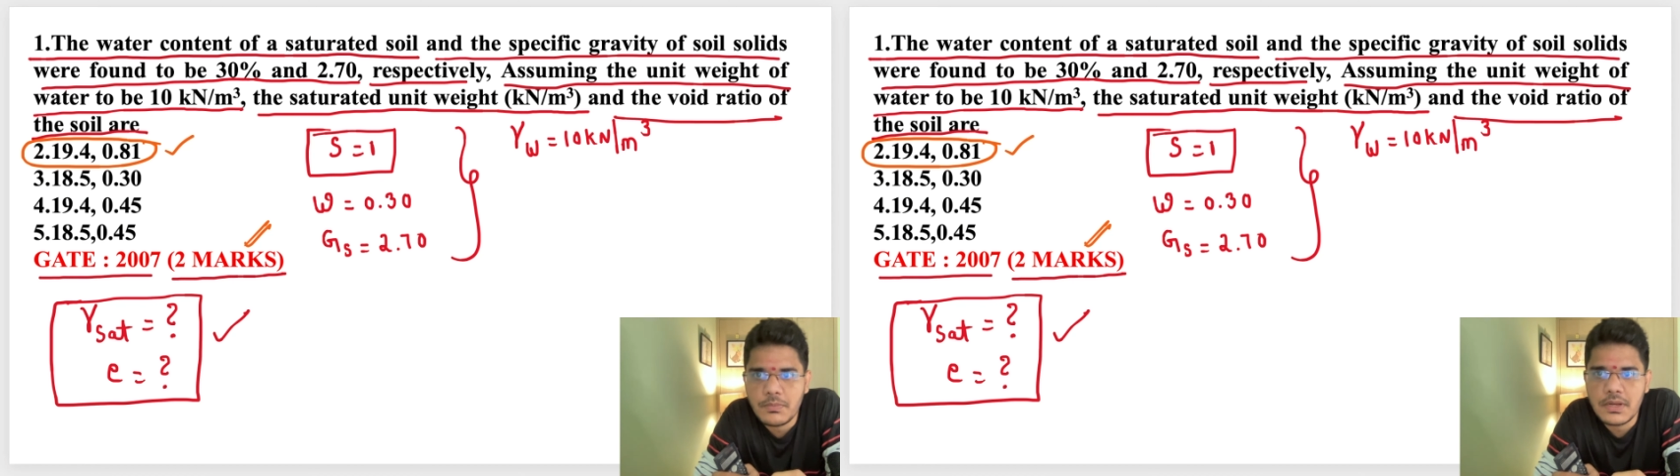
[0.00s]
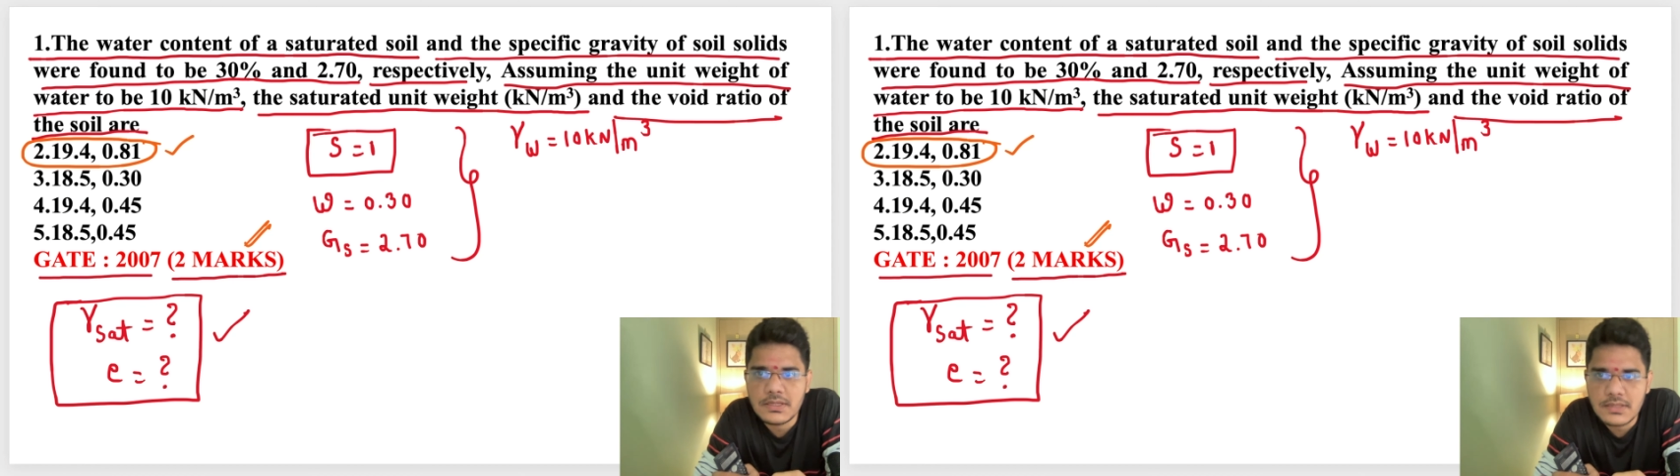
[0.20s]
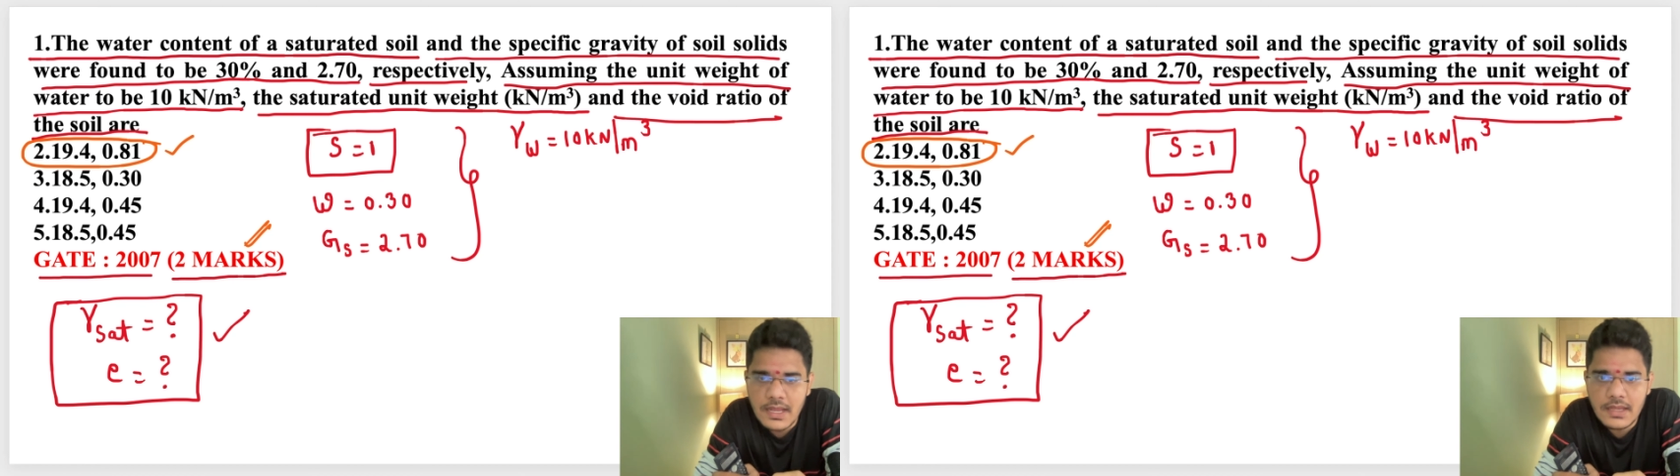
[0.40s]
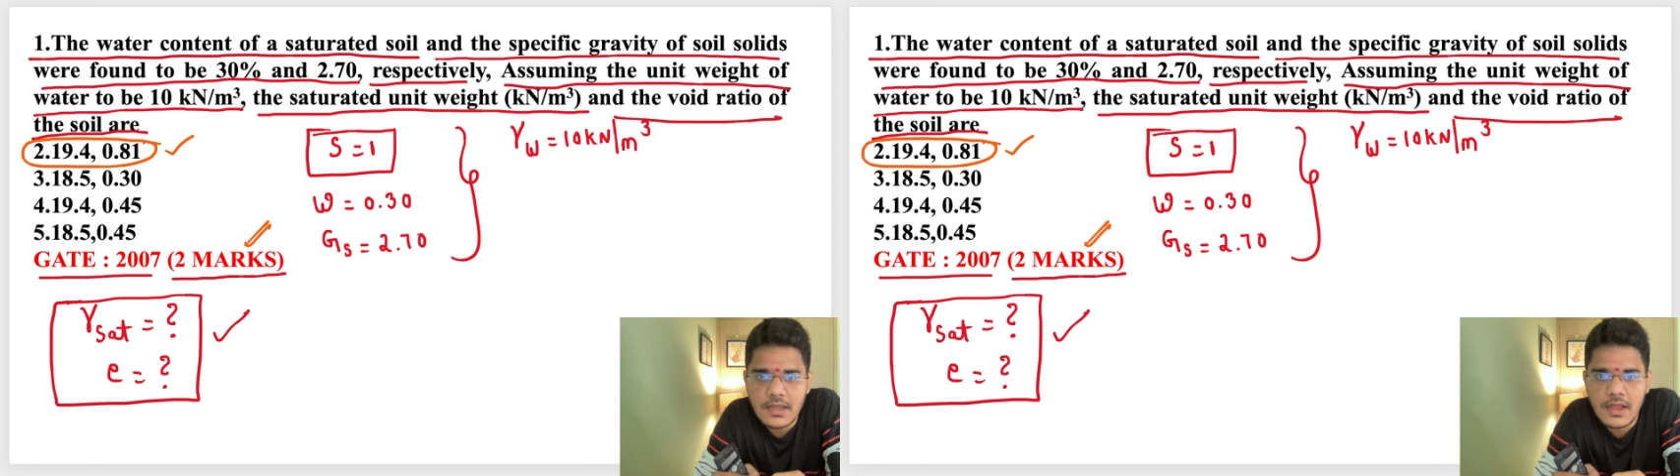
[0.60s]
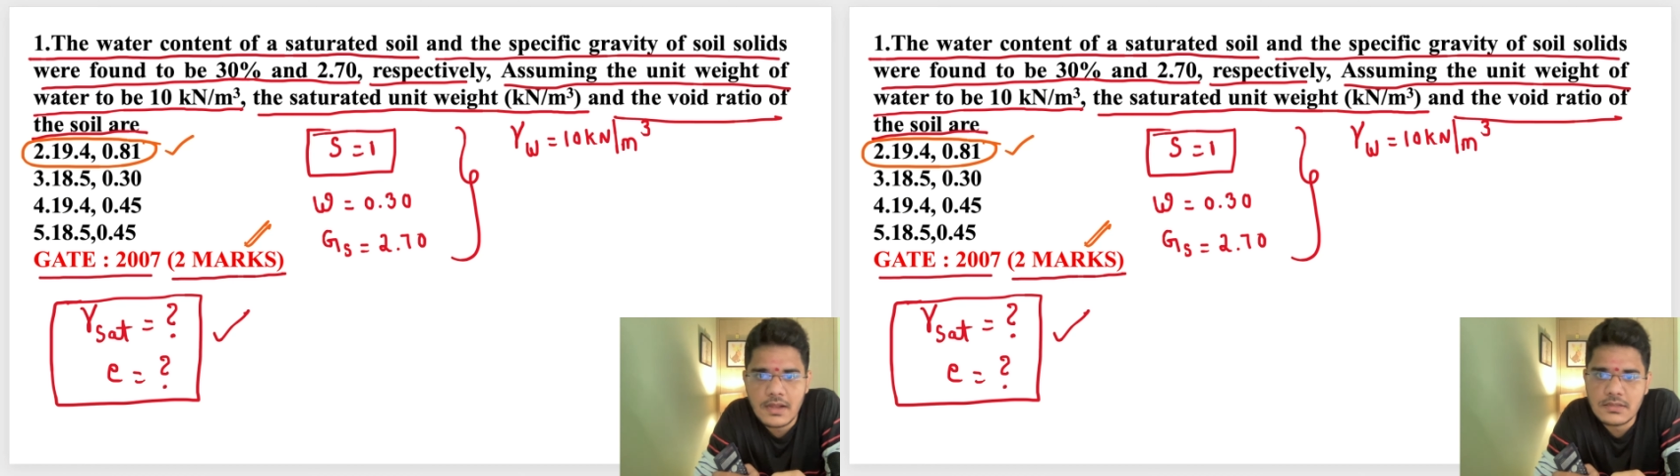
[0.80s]
please
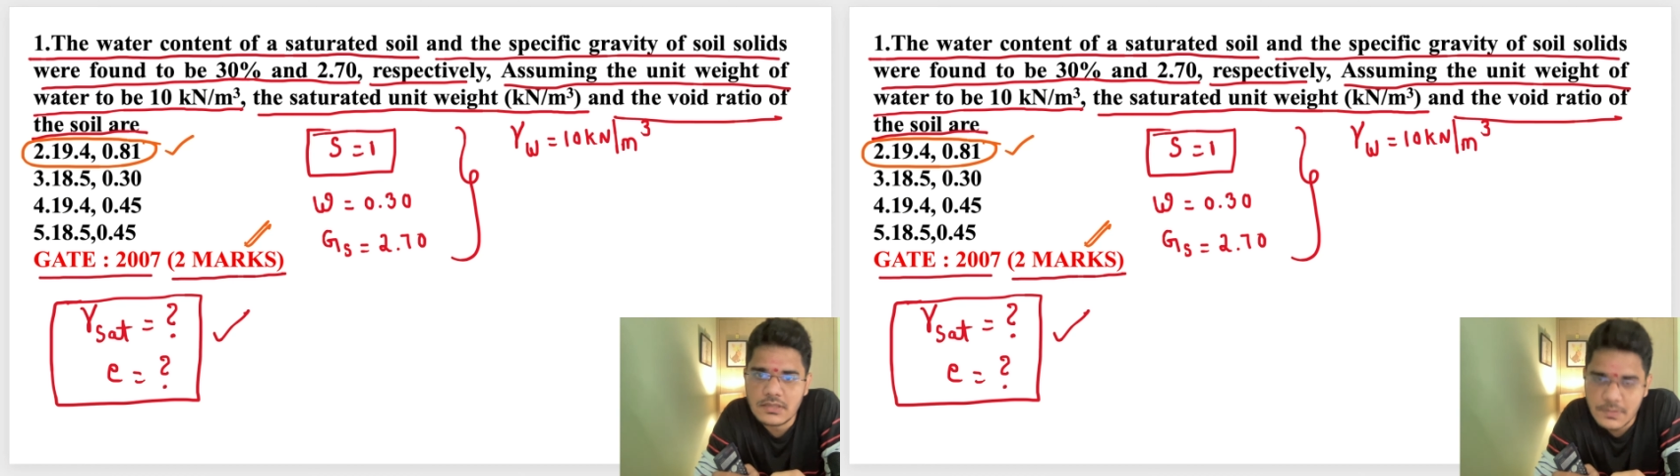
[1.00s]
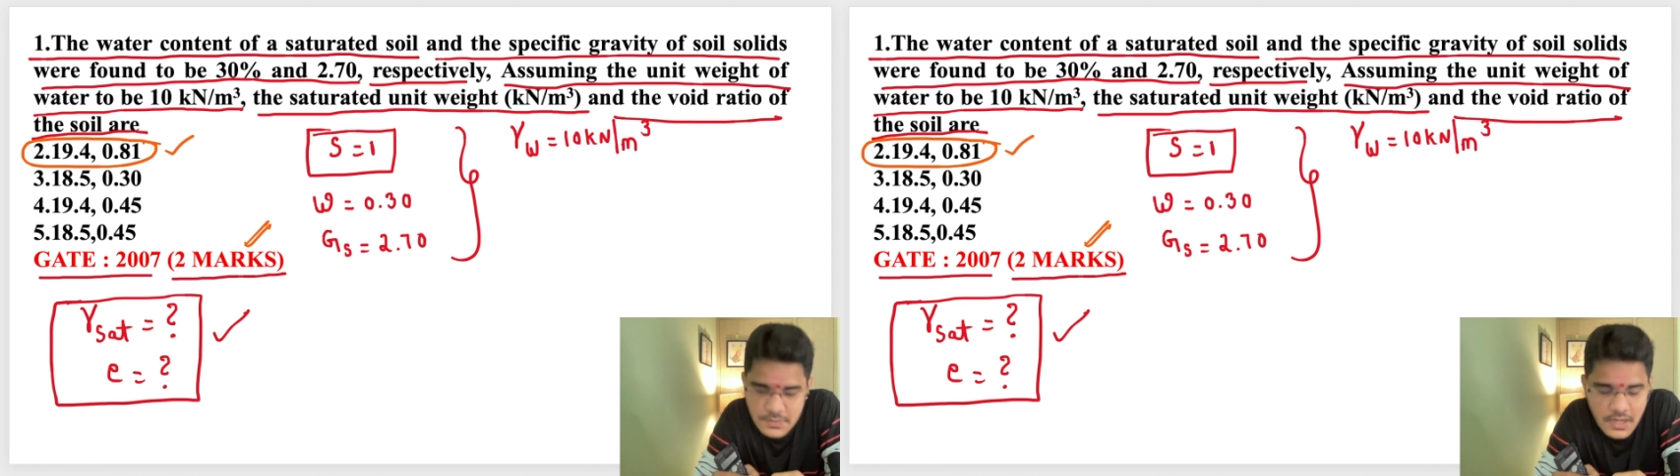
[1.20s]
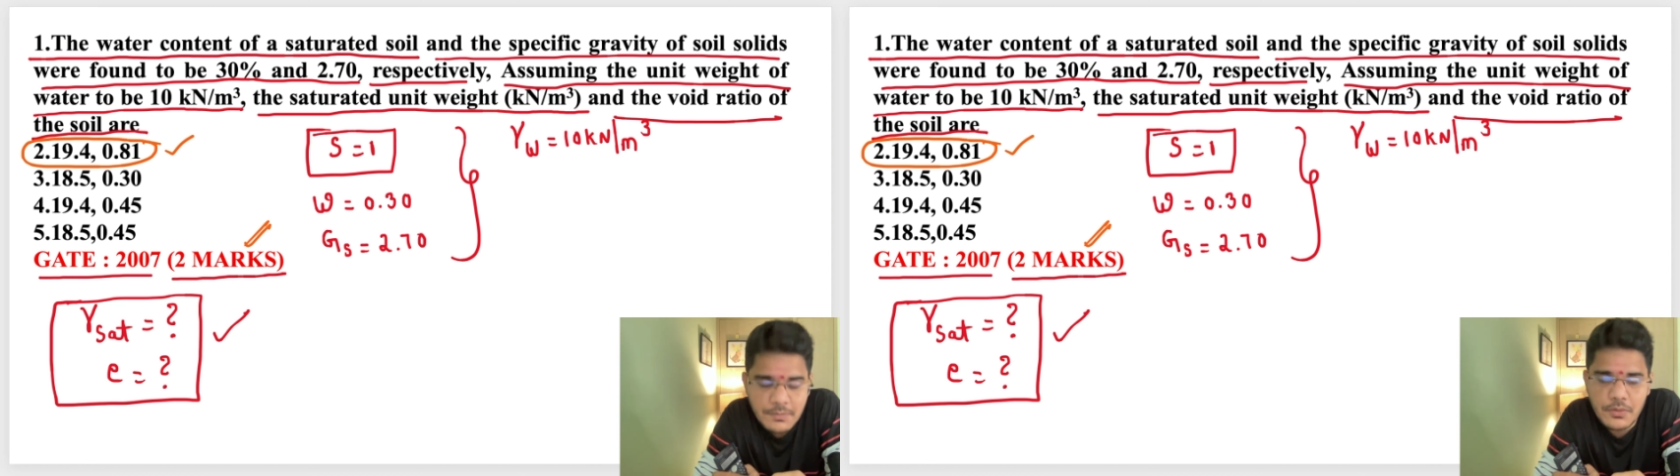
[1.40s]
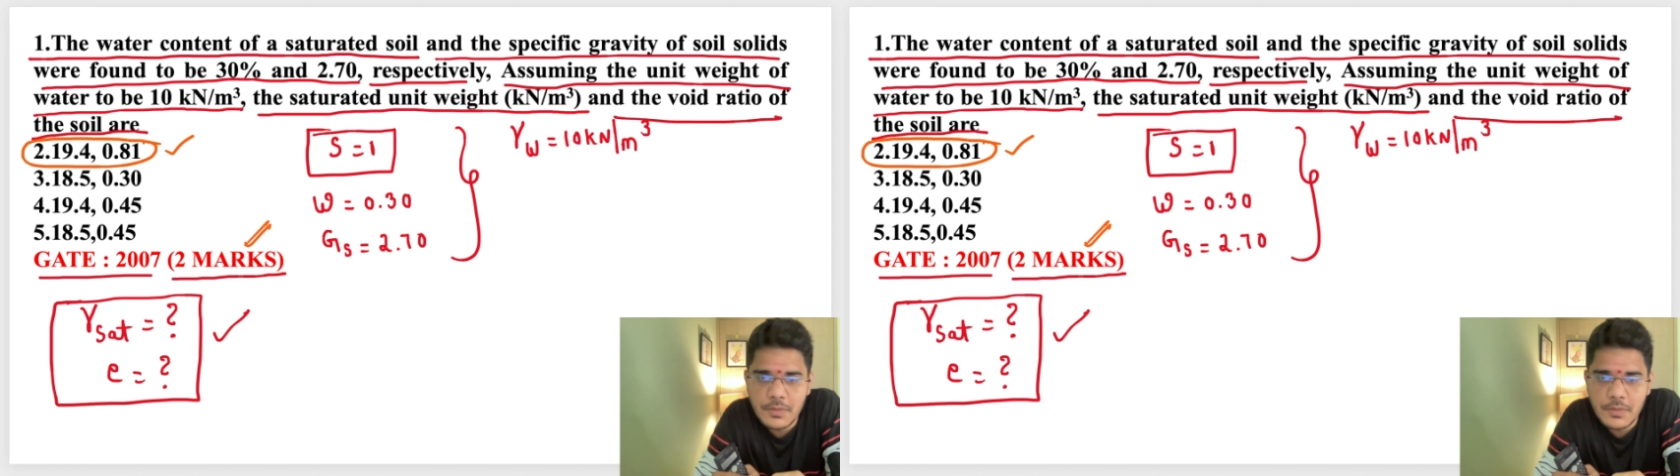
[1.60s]
like and subscribe